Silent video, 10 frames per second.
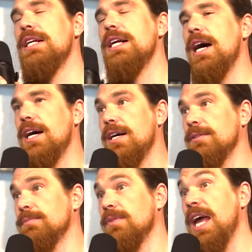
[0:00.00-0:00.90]

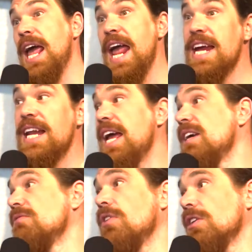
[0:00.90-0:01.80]
The heyday
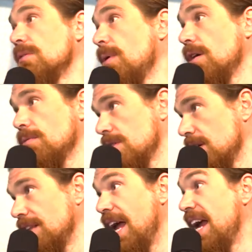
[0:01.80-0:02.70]
of volleyball was like
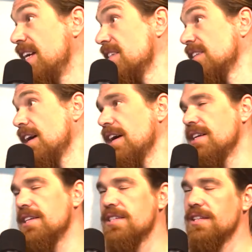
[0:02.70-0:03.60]
the 80s and
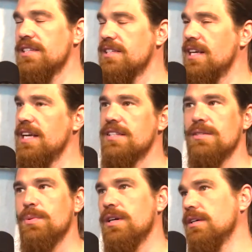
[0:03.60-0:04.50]
90s in the States,
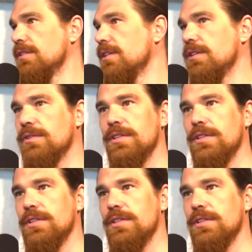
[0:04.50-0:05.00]
where, you know,